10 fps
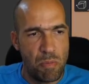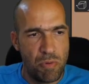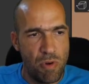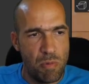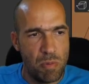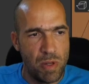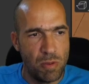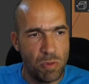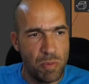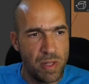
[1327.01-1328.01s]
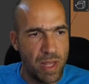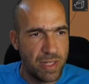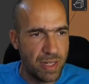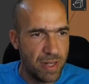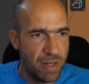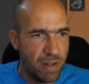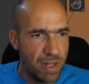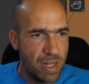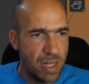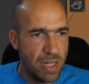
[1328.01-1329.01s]
Probably it will be a nice idea.
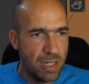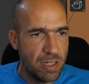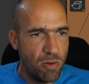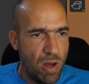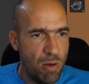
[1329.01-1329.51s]
So